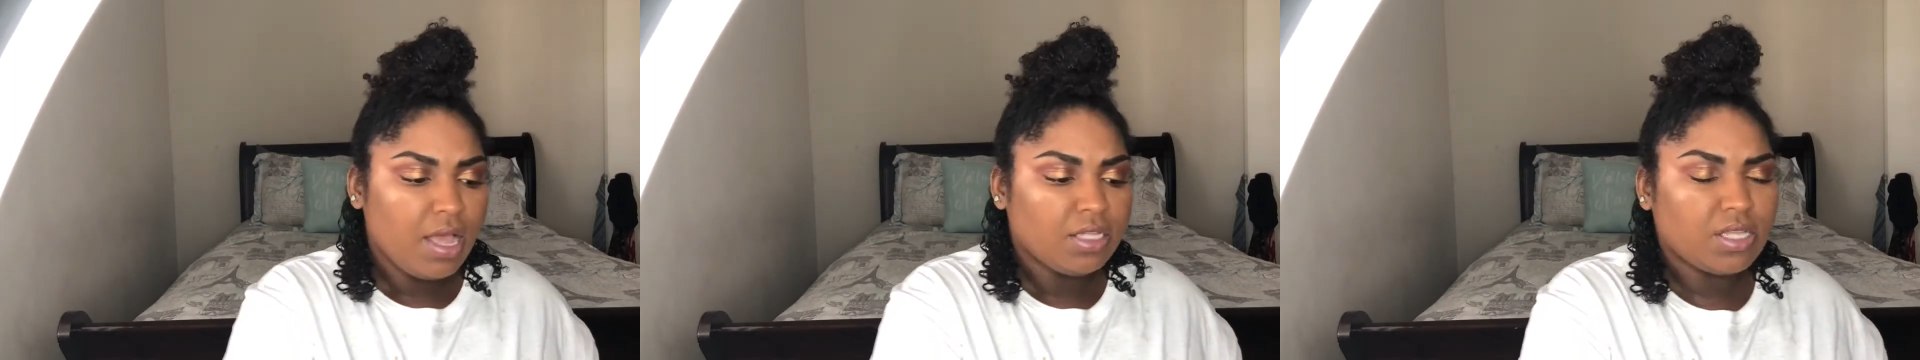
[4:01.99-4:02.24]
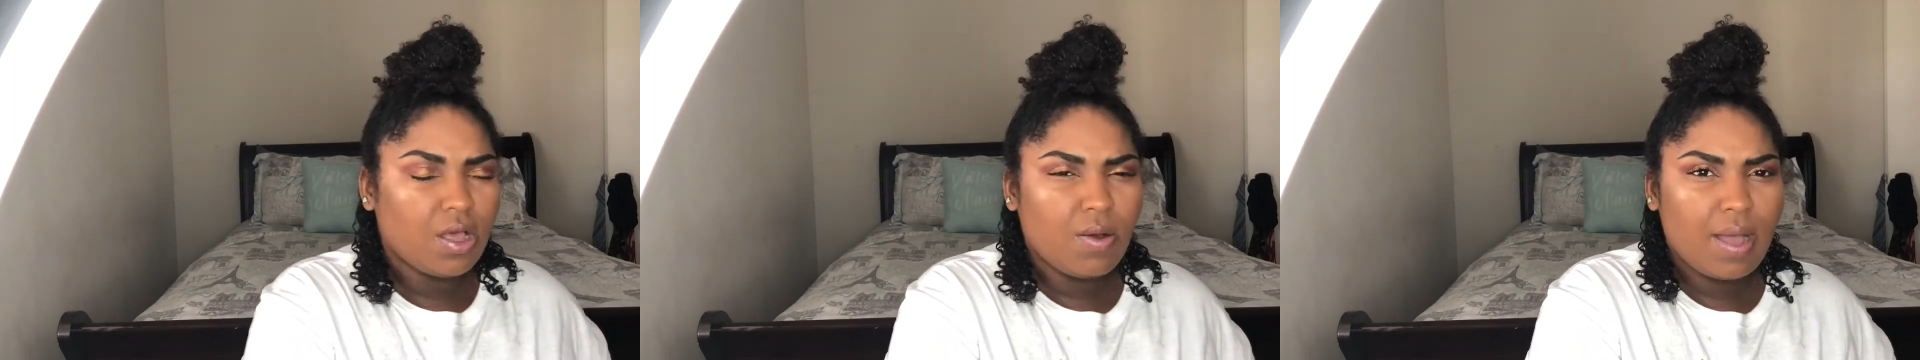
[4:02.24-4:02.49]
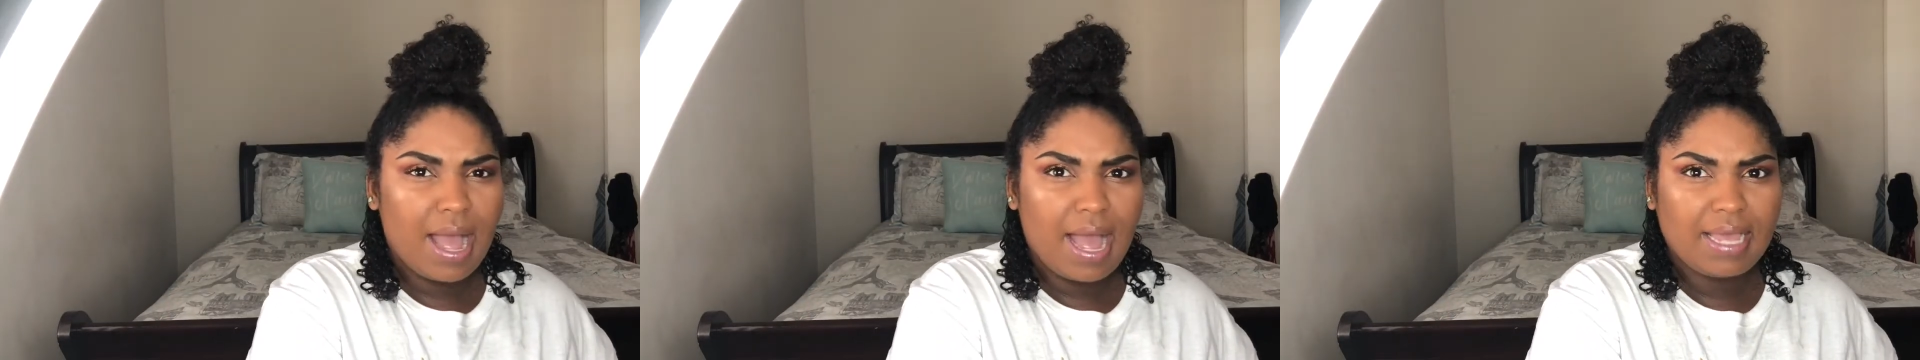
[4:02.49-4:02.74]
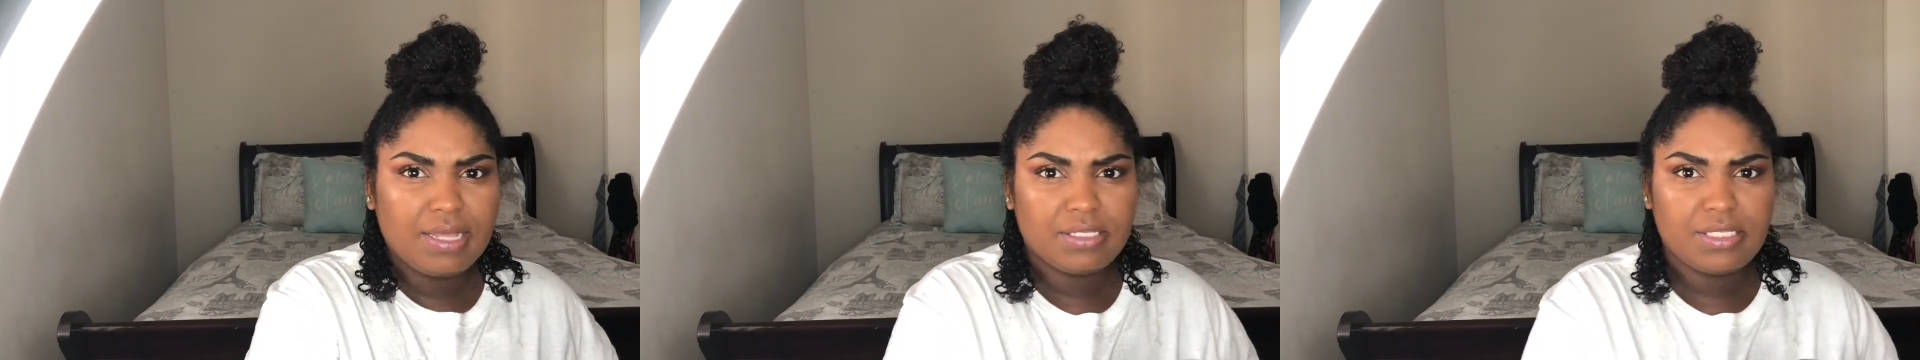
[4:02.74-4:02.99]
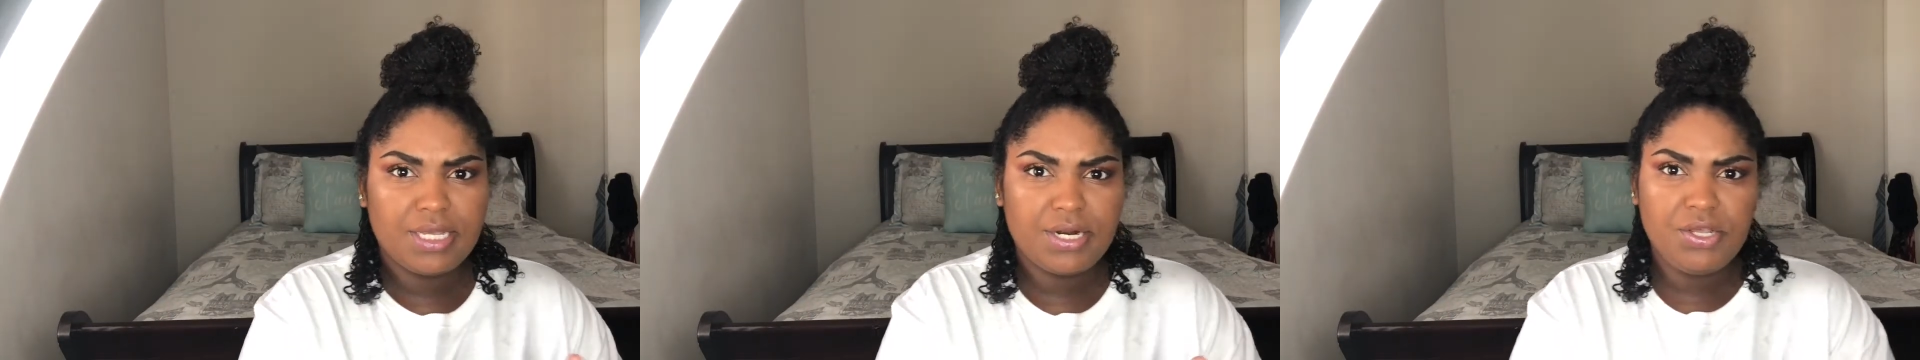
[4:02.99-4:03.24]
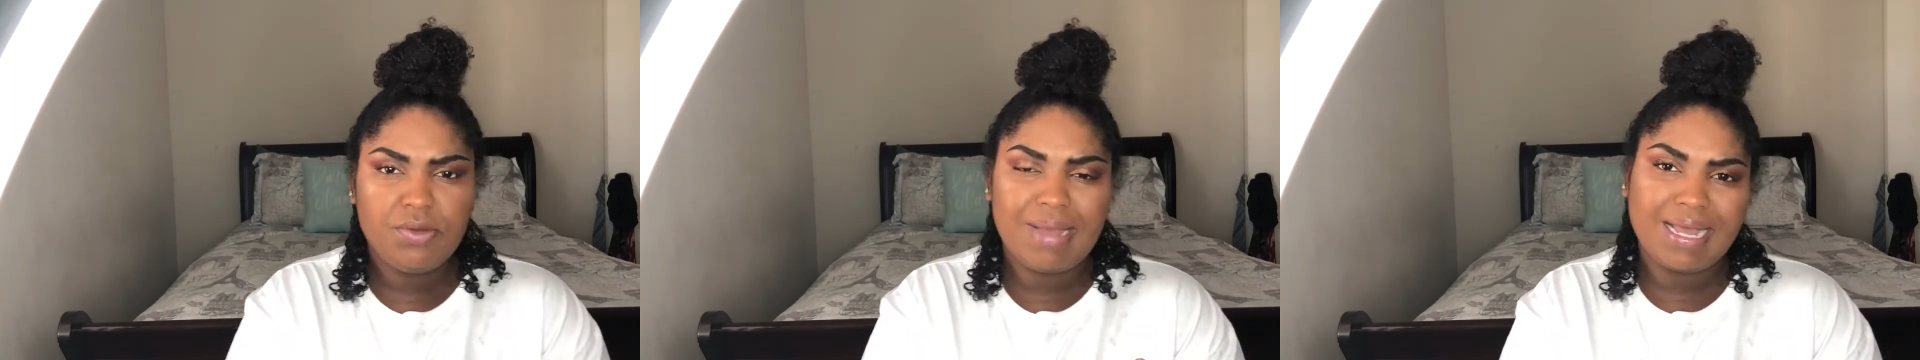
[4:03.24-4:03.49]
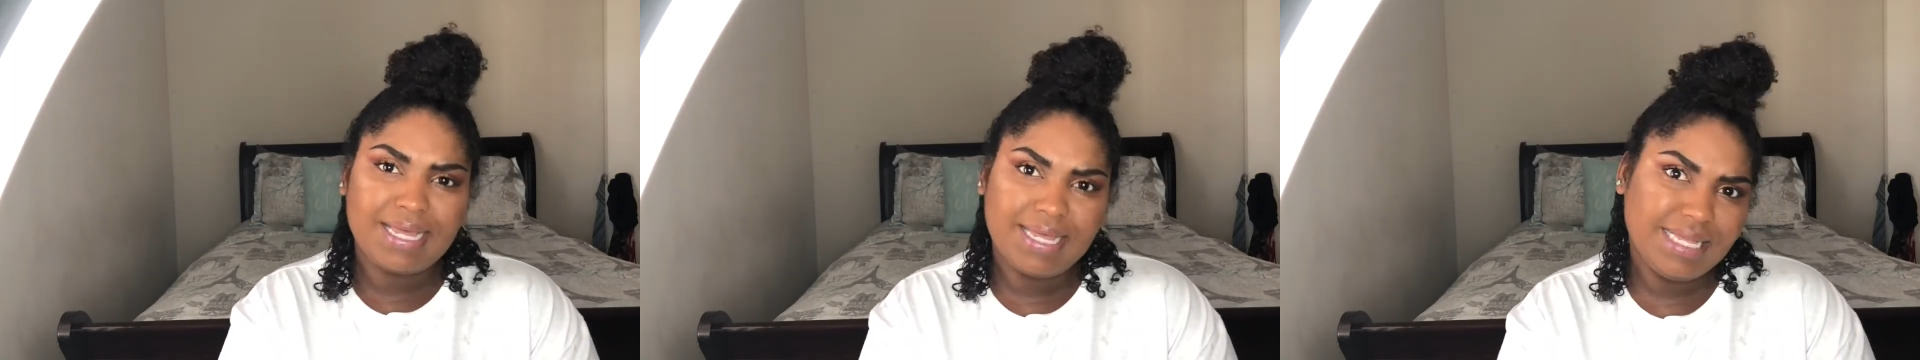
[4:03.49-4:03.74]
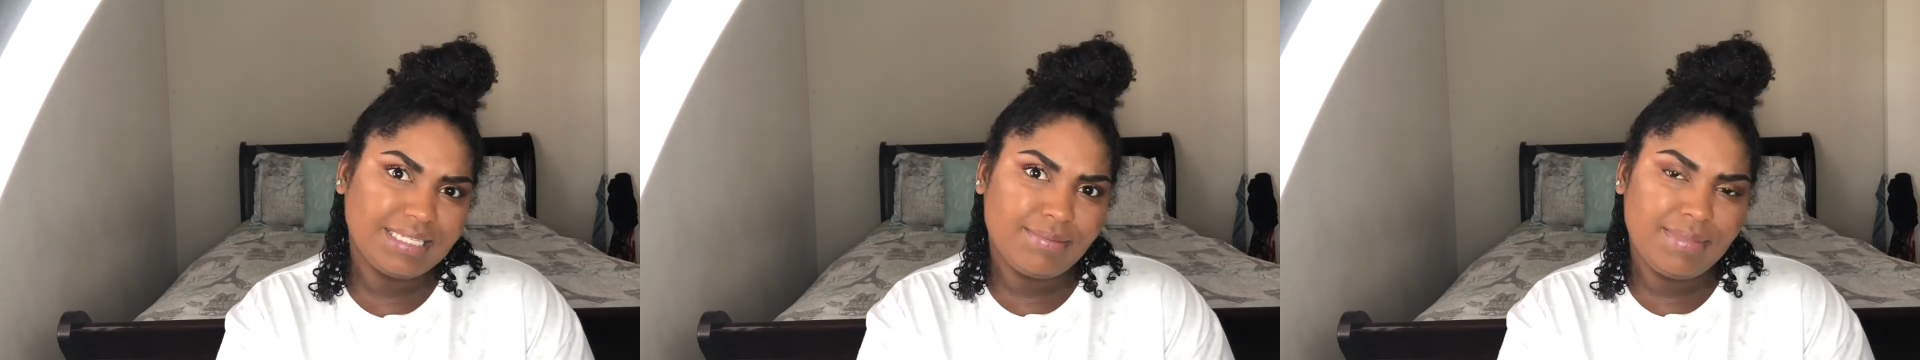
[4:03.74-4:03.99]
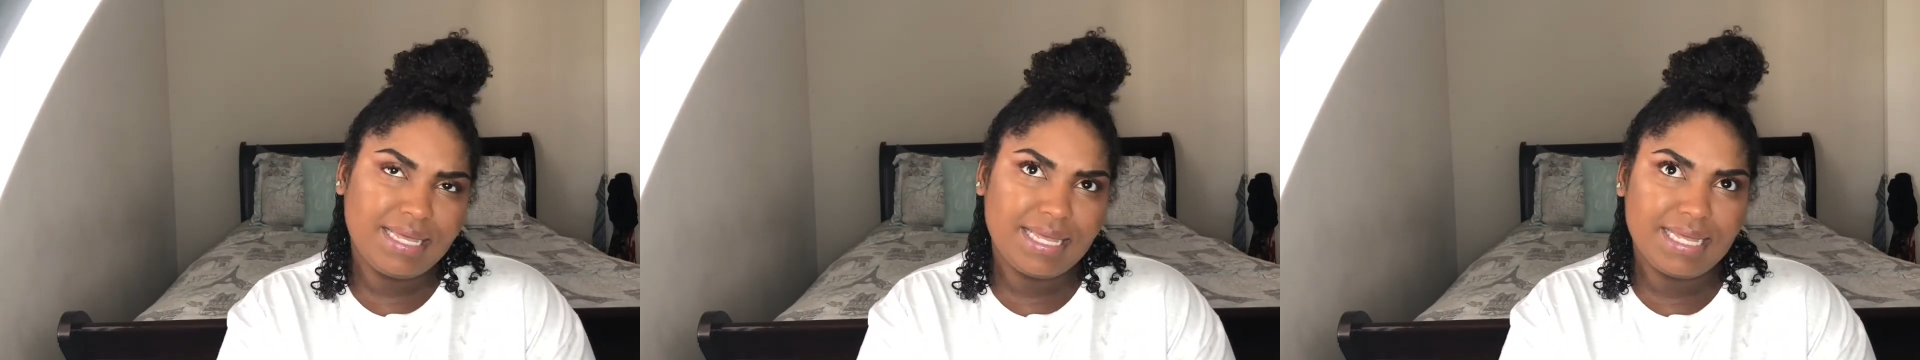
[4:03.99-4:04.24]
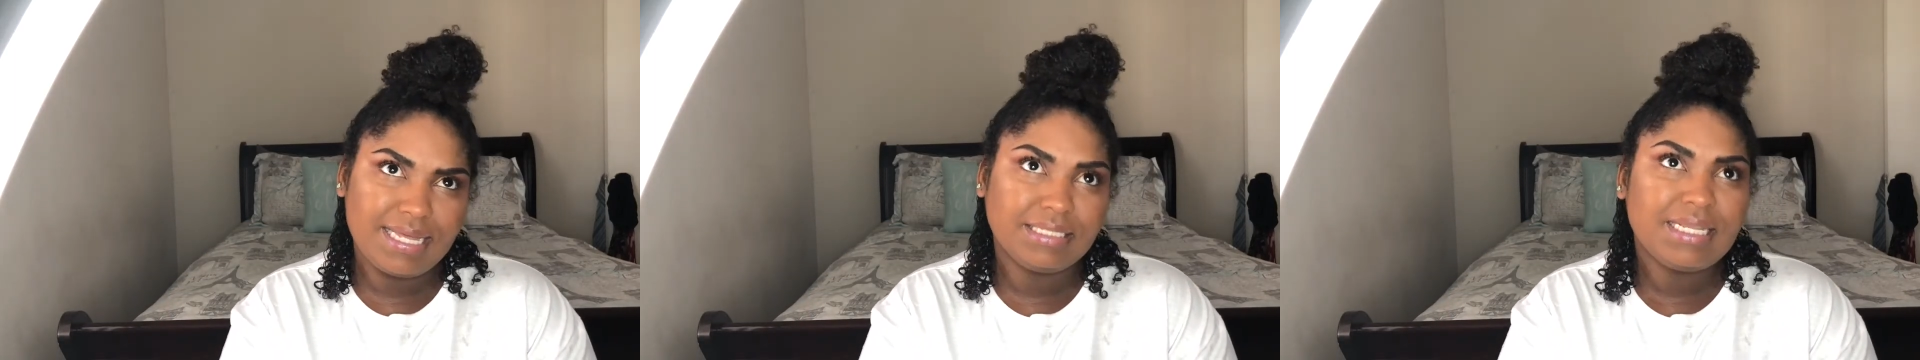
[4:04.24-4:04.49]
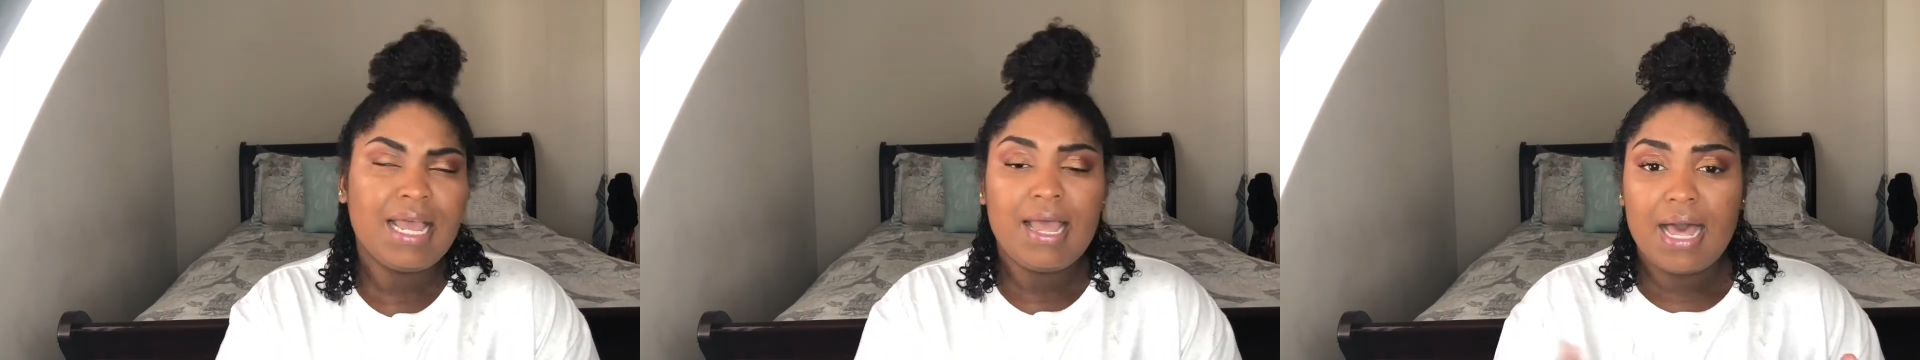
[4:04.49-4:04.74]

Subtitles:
So I consider you my cousin because